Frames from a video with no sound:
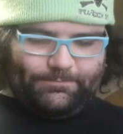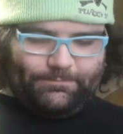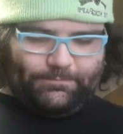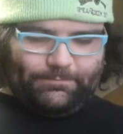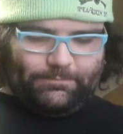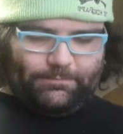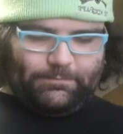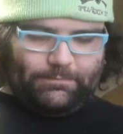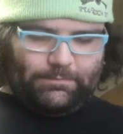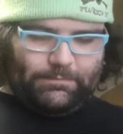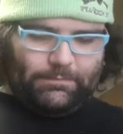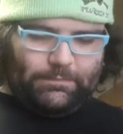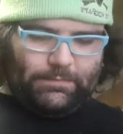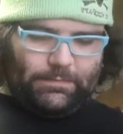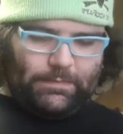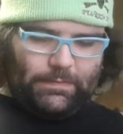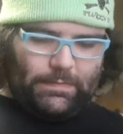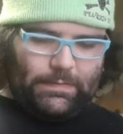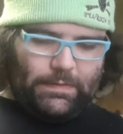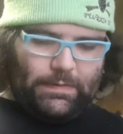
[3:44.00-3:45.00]

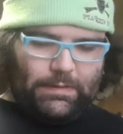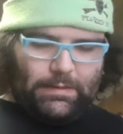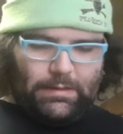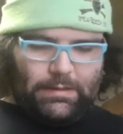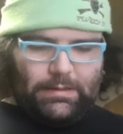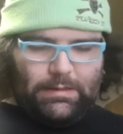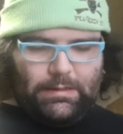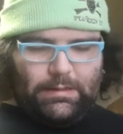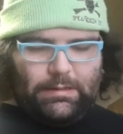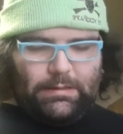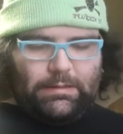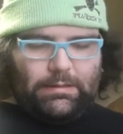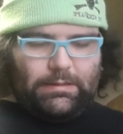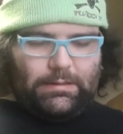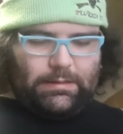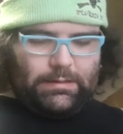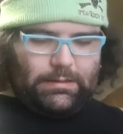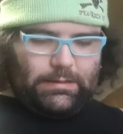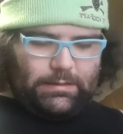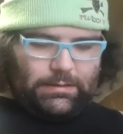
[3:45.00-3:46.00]

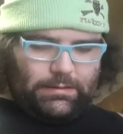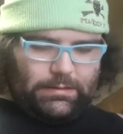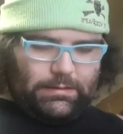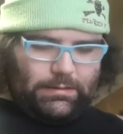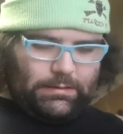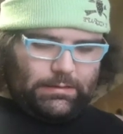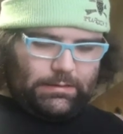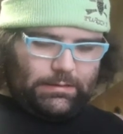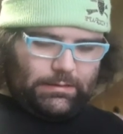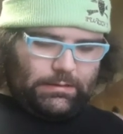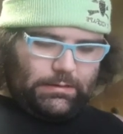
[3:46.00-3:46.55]
Nobody speaks.